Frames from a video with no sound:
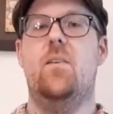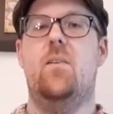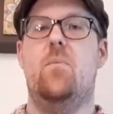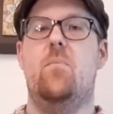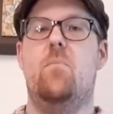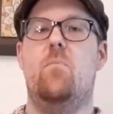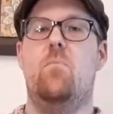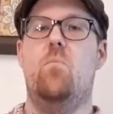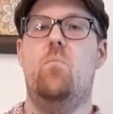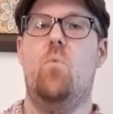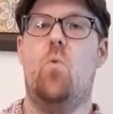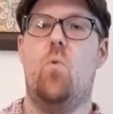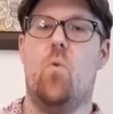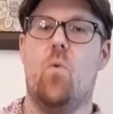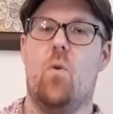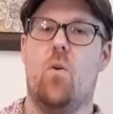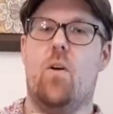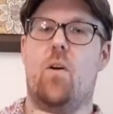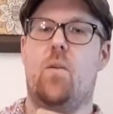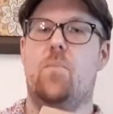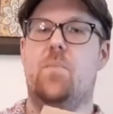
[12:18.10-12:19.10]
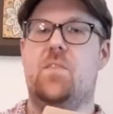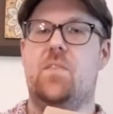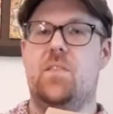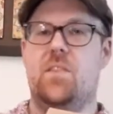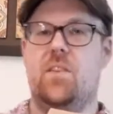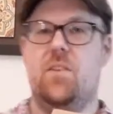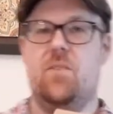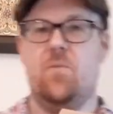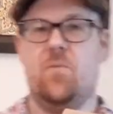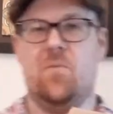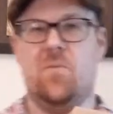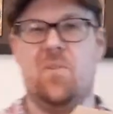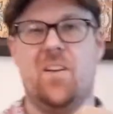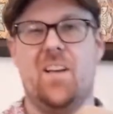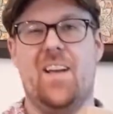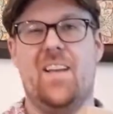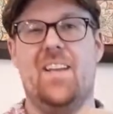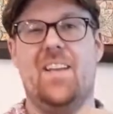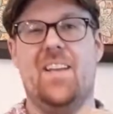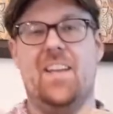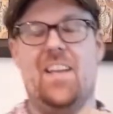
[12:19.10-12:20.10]
more obscure
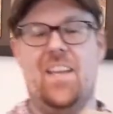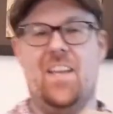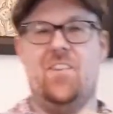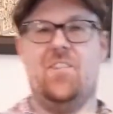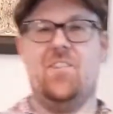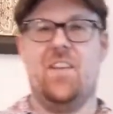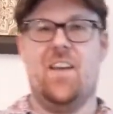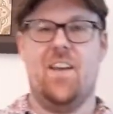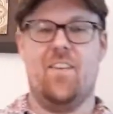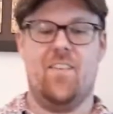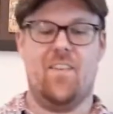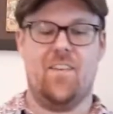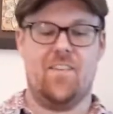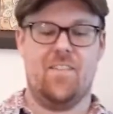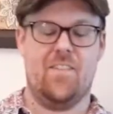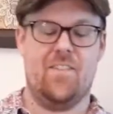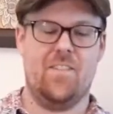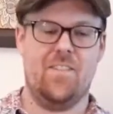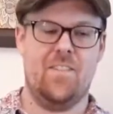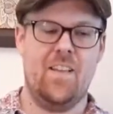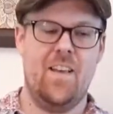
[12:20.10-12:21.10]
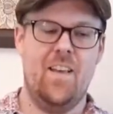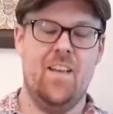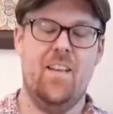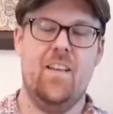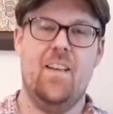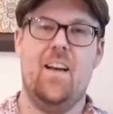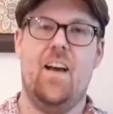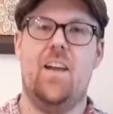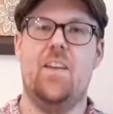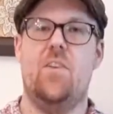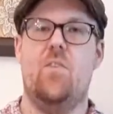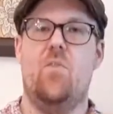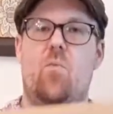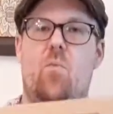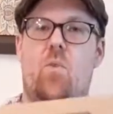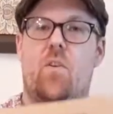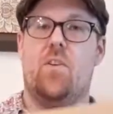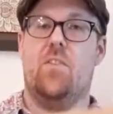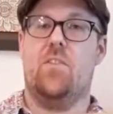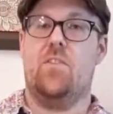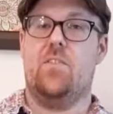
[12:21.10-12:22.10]
kind of niche characters. I know
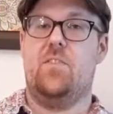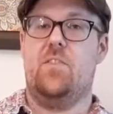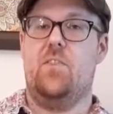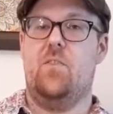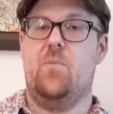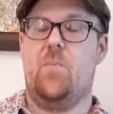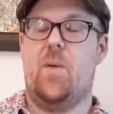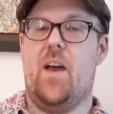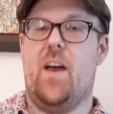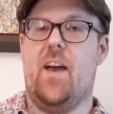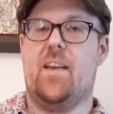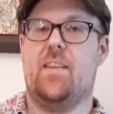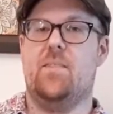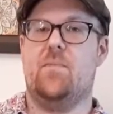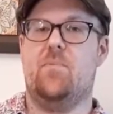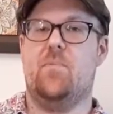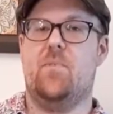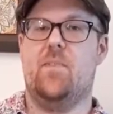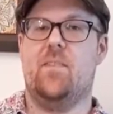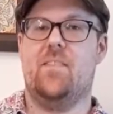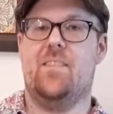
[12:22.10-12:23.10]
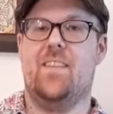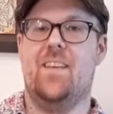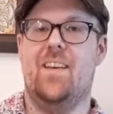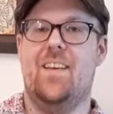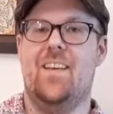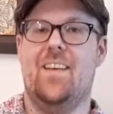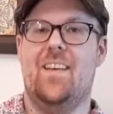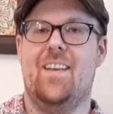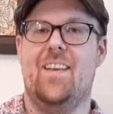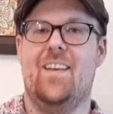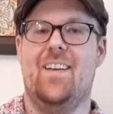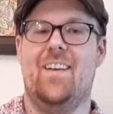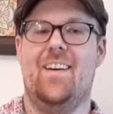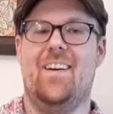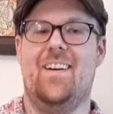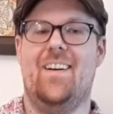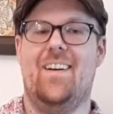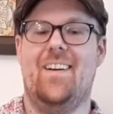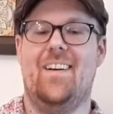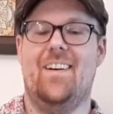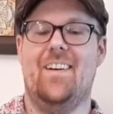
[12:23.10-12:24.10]
one of the 2-packs was
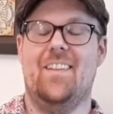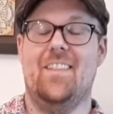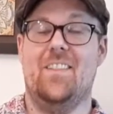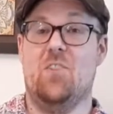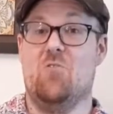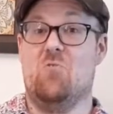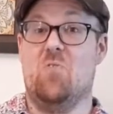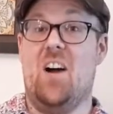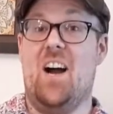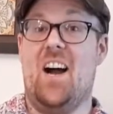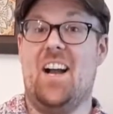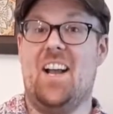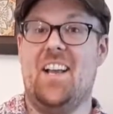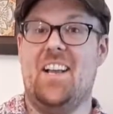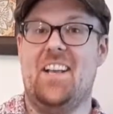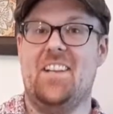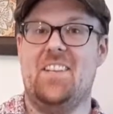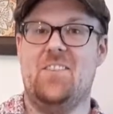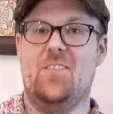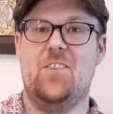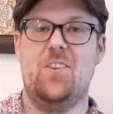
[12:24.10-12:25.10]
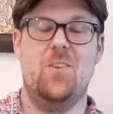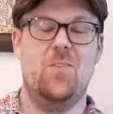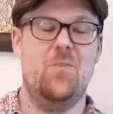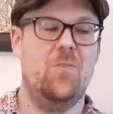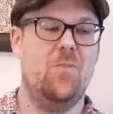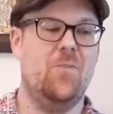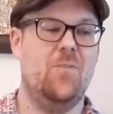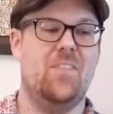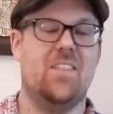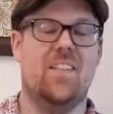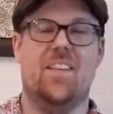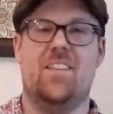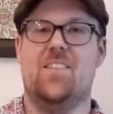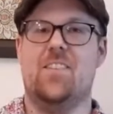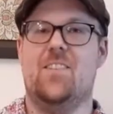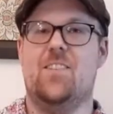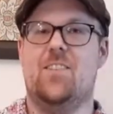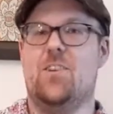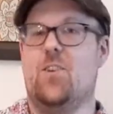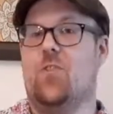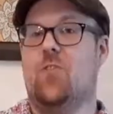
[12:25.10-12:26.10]
the rock dudes that
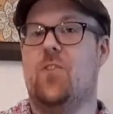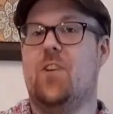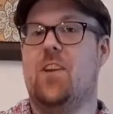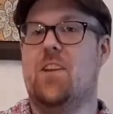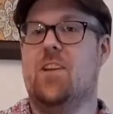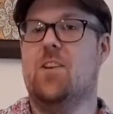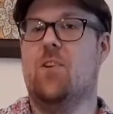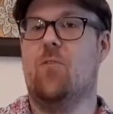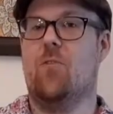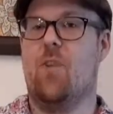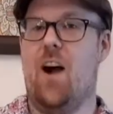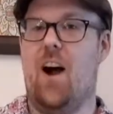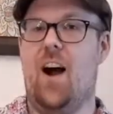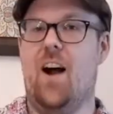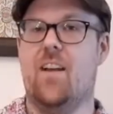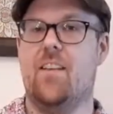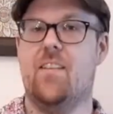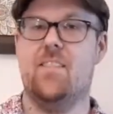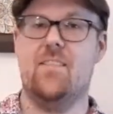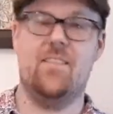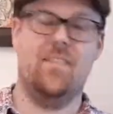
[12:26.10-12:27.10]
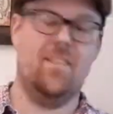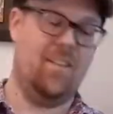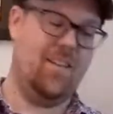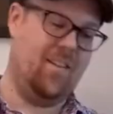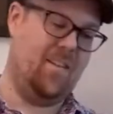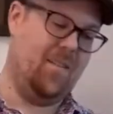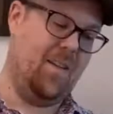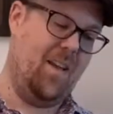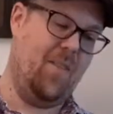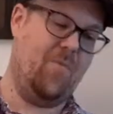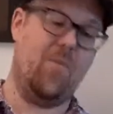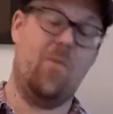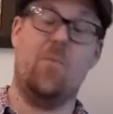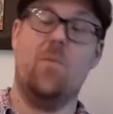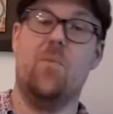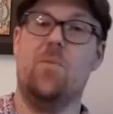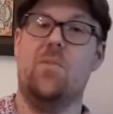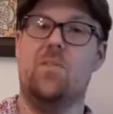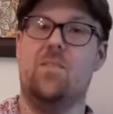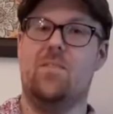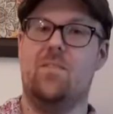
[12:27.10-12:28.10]
just turned into rocks.
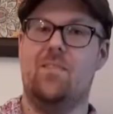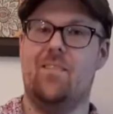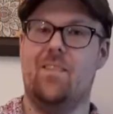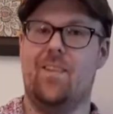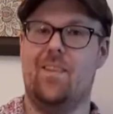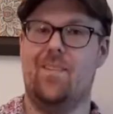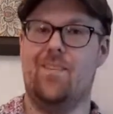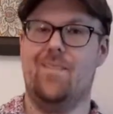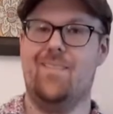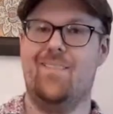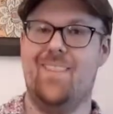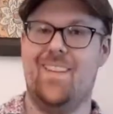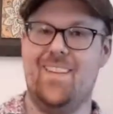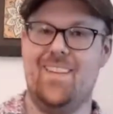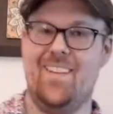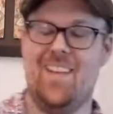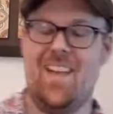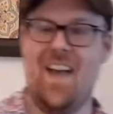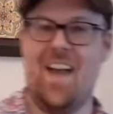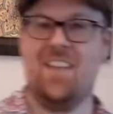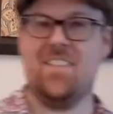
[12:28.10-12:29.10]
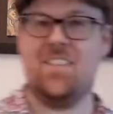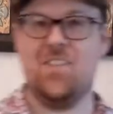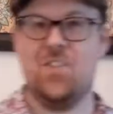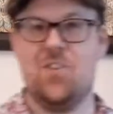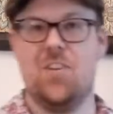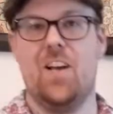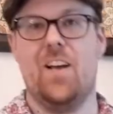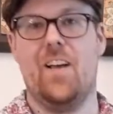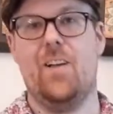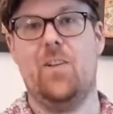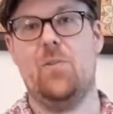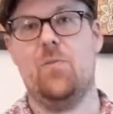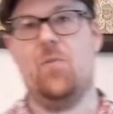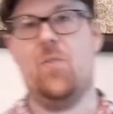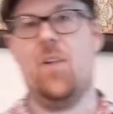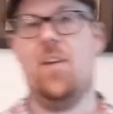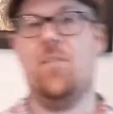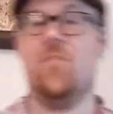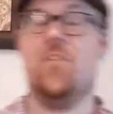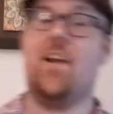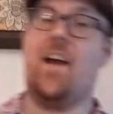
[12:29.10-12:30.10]
Everyone's, as a child,
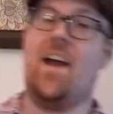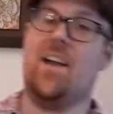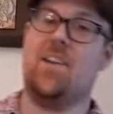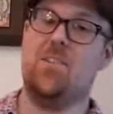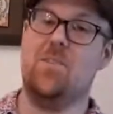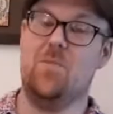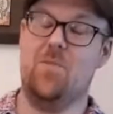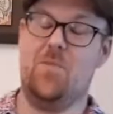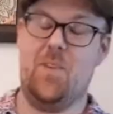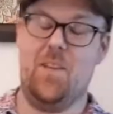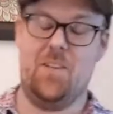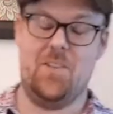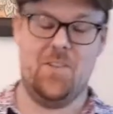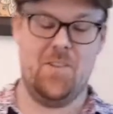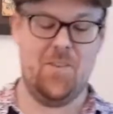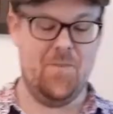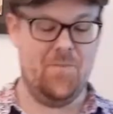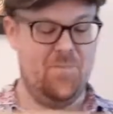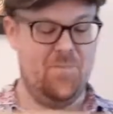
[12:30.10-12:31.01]
favorite action feature.